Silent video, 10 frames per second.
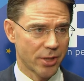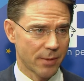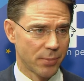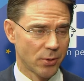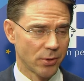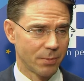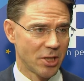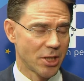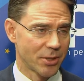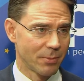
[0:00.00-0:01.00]
support
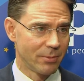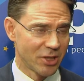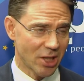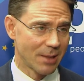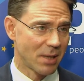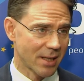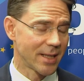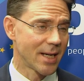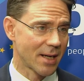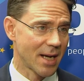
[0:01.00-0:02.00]
Michel
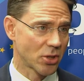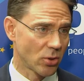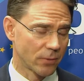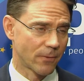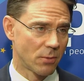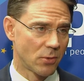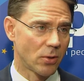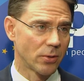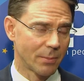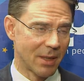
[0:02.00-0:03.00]
Barnier has got from
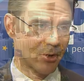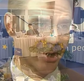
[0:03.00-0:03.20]
all the member